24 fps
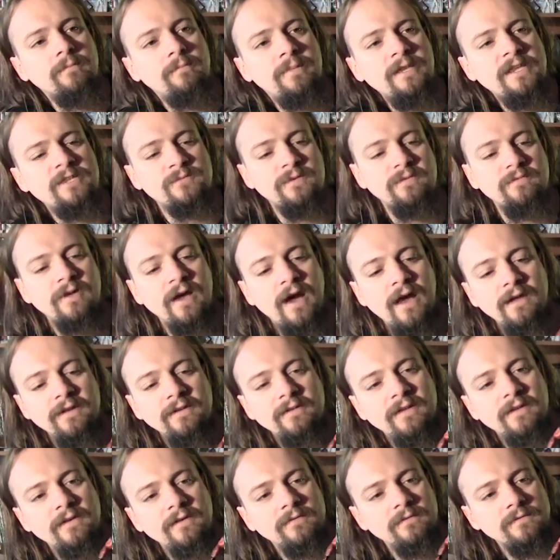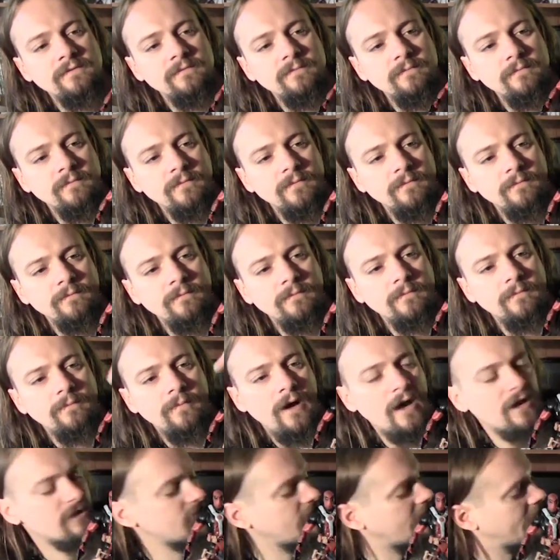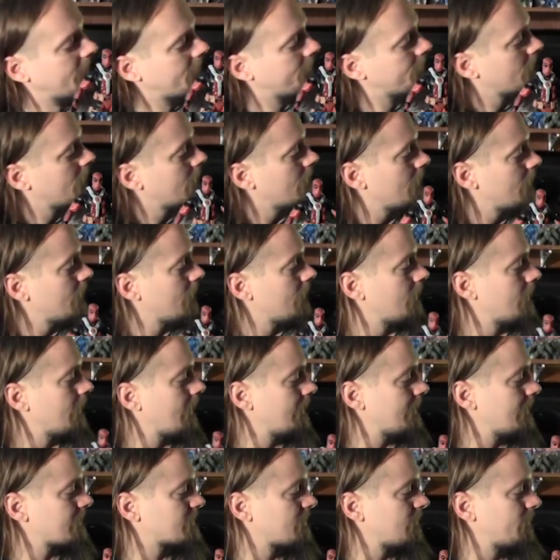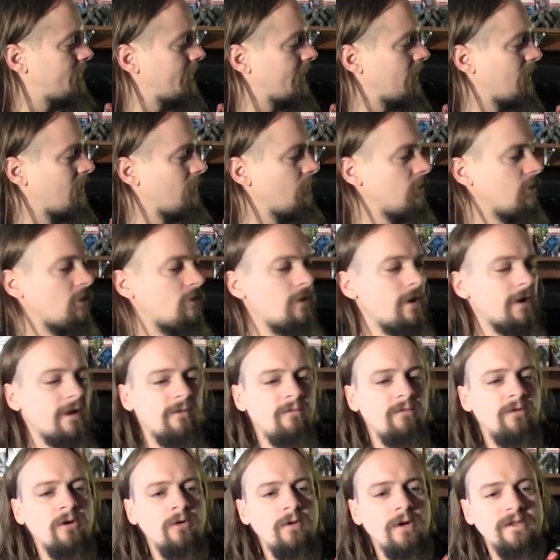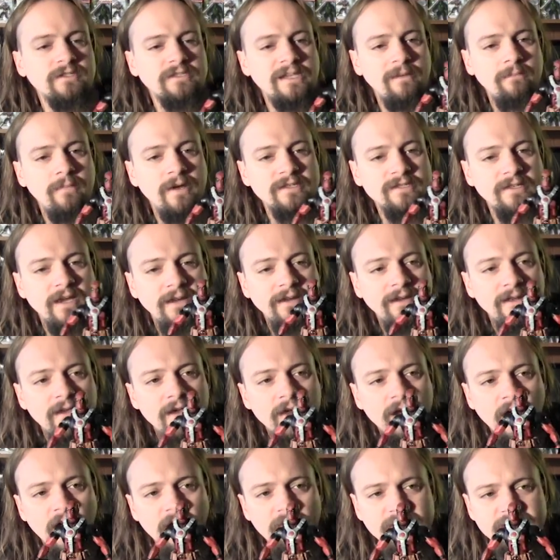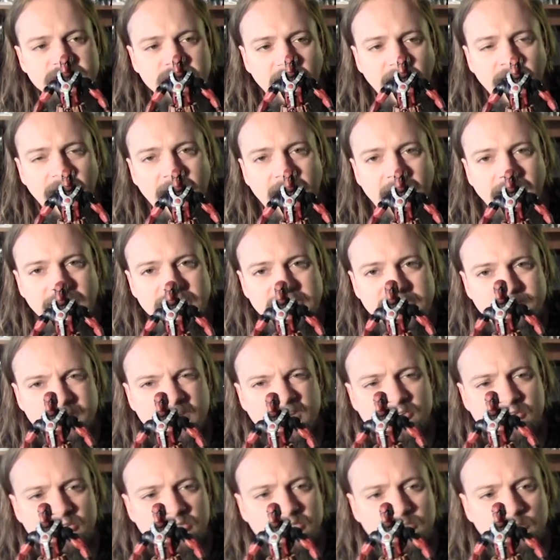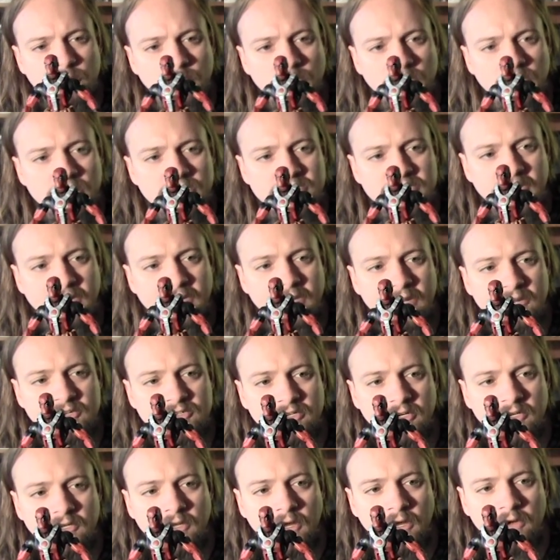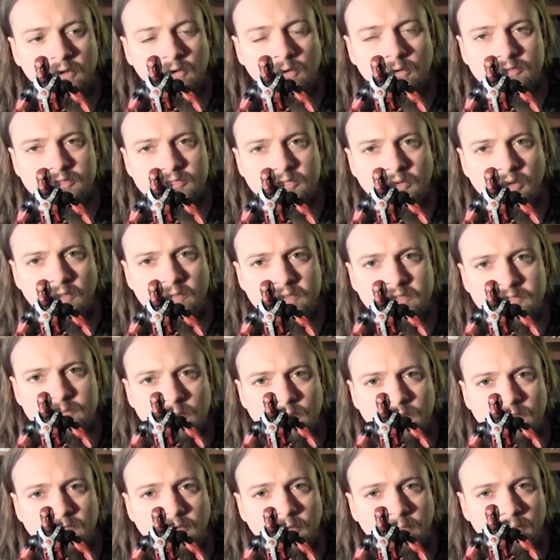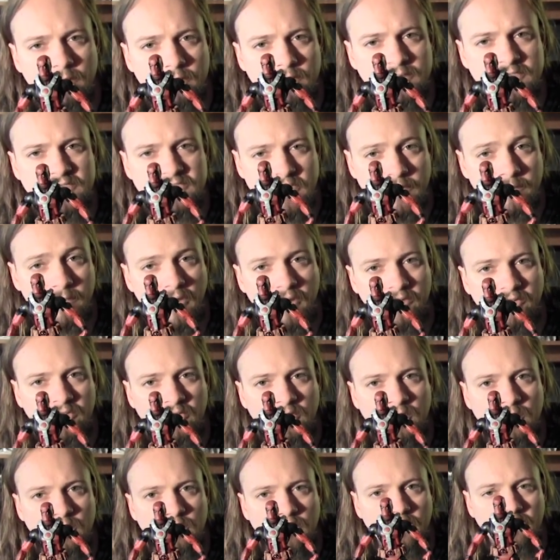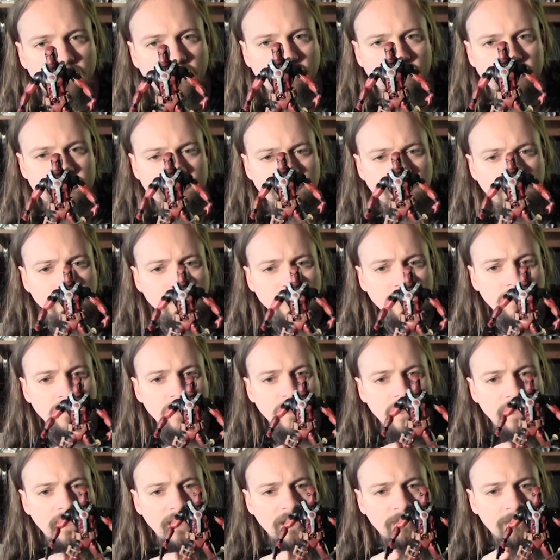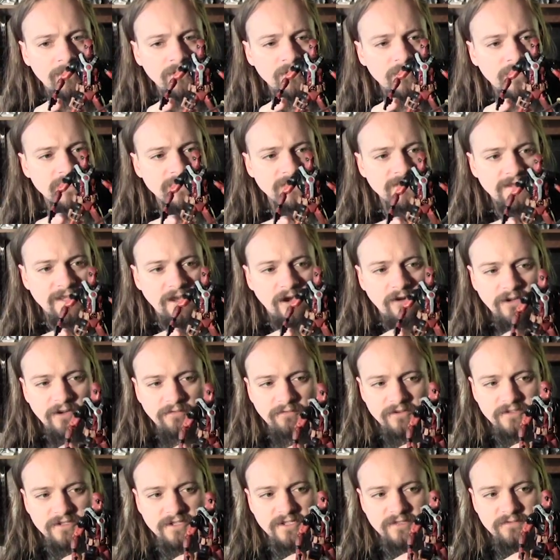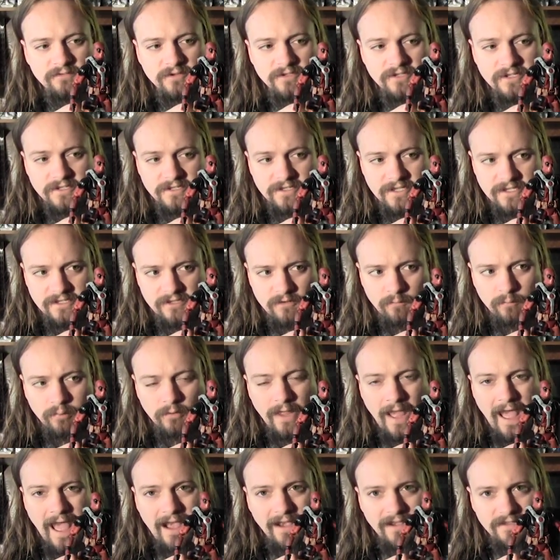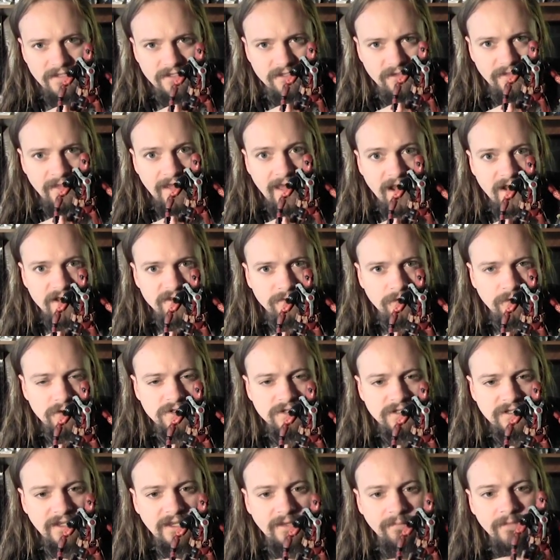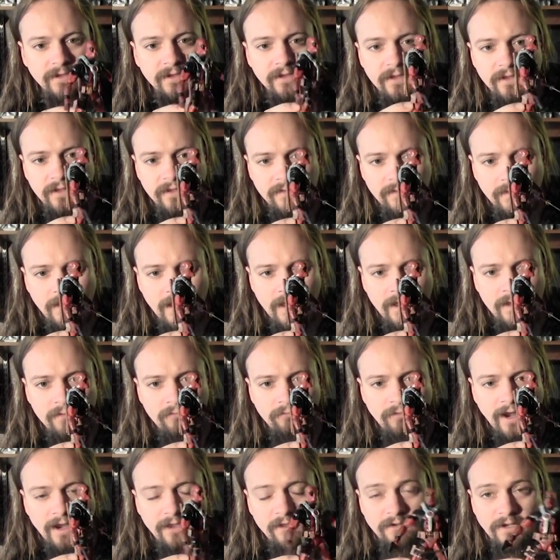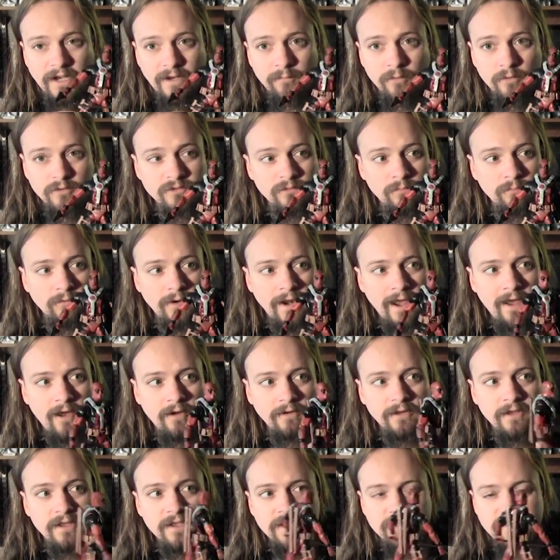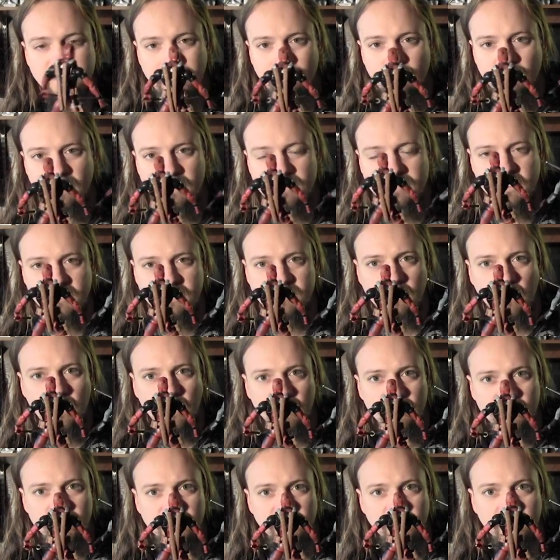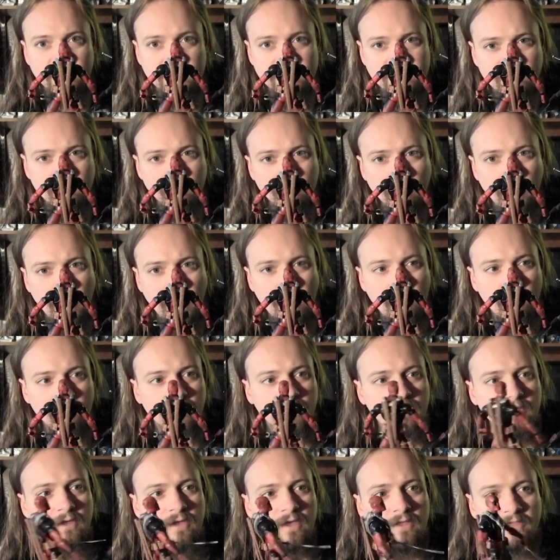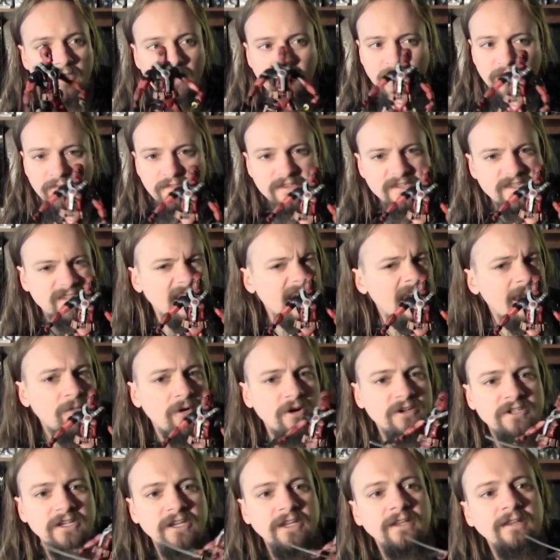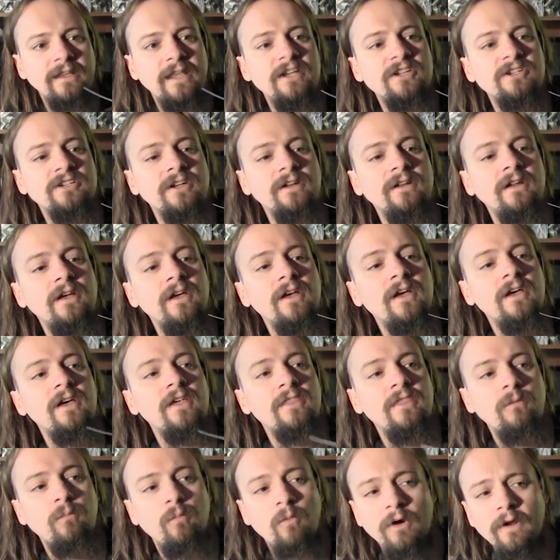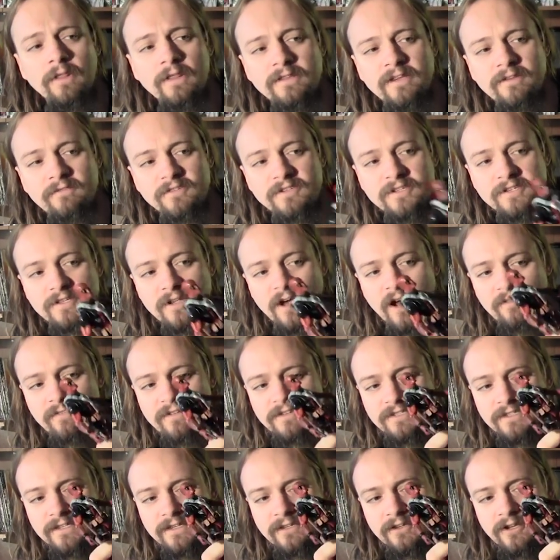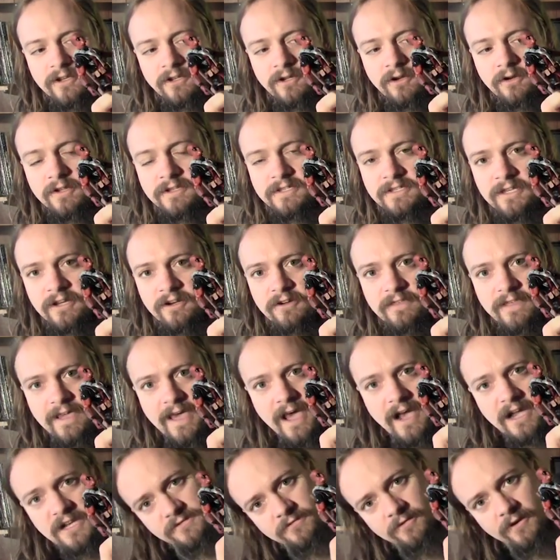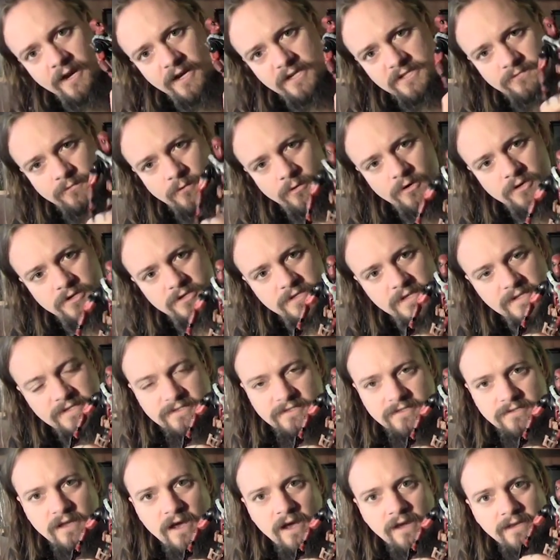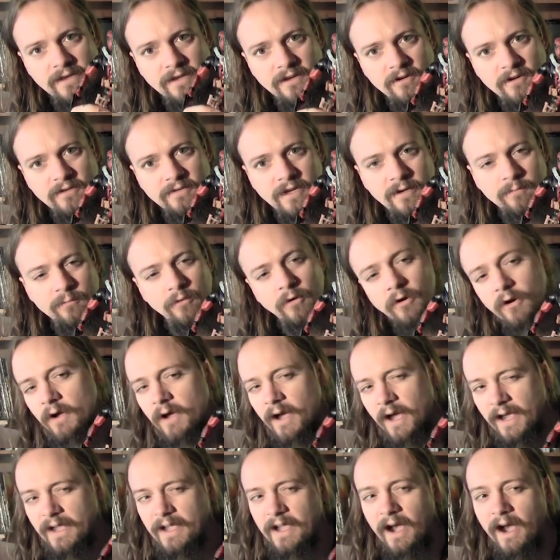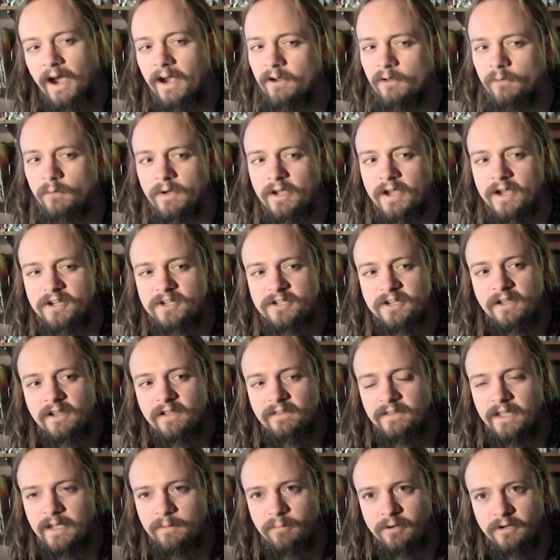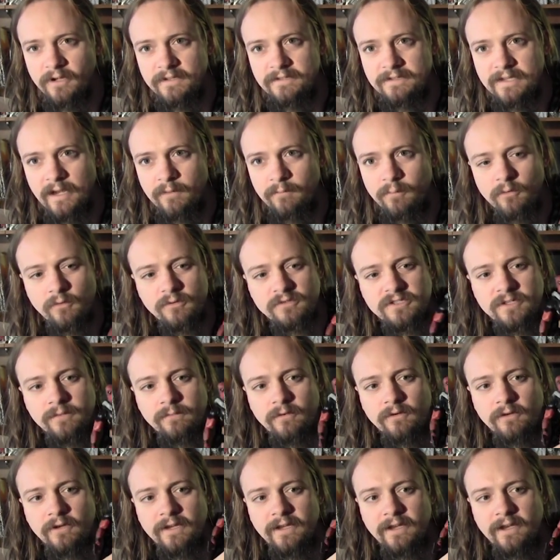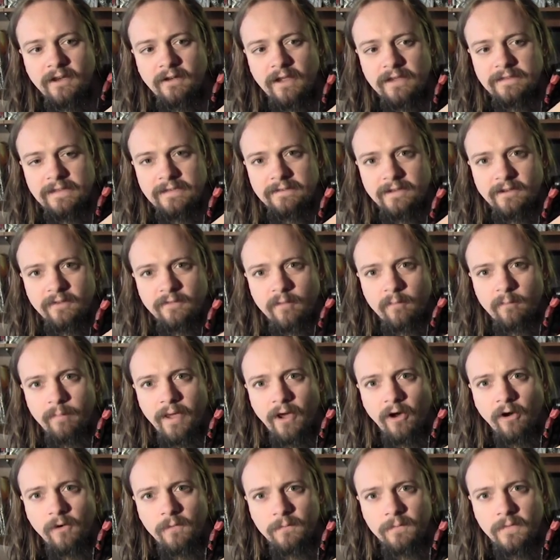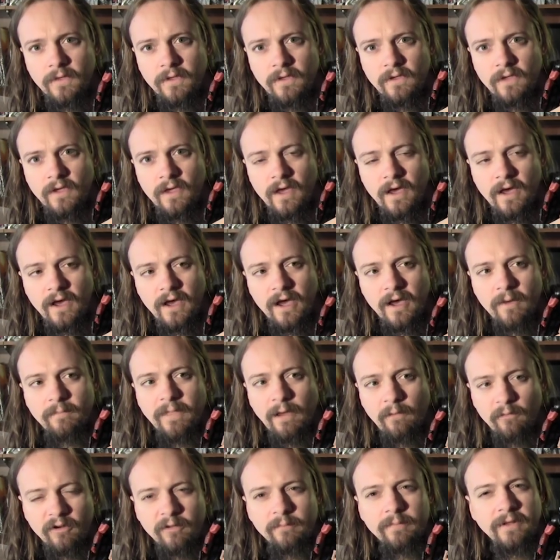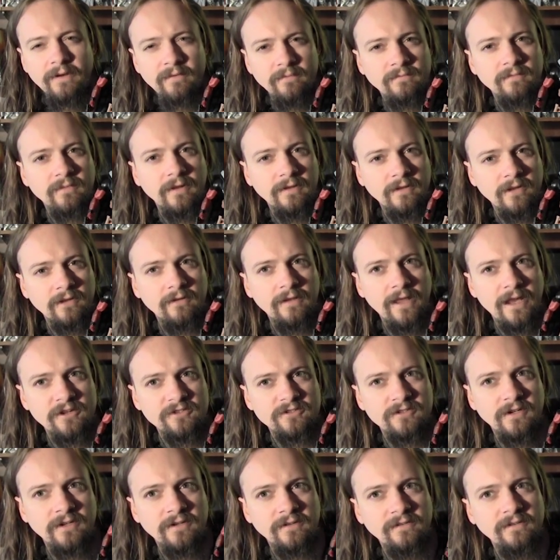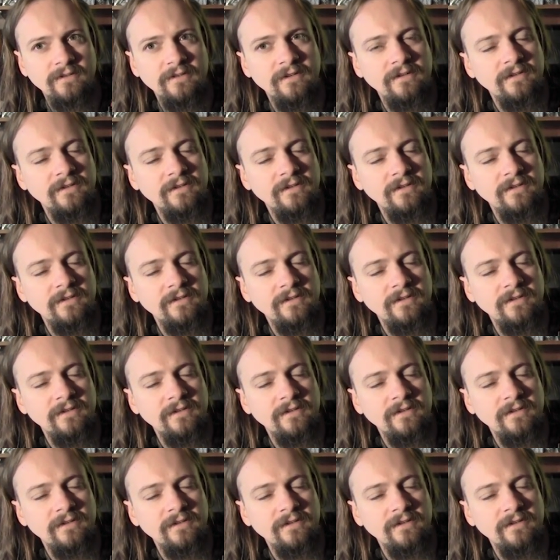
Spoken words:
piece we've got in the box right here. And let's compare them real quick side by side. Obviously, I added some extra swords and an extra gun holster on this one since I bought 2 of the original. But you can tell differences. For instance, his are black. He's on the X-Force team. Regular Deadpool's are brown. Same with his katana sheaths. They're brown. They're going to have the same articulation. One of the differences, obviously, you can notice here, the X for X-Force. That's not here on Deadpool. I kind of wish they'd put a Deadpool symbol in here like they did on the belt. That would have been a little extra,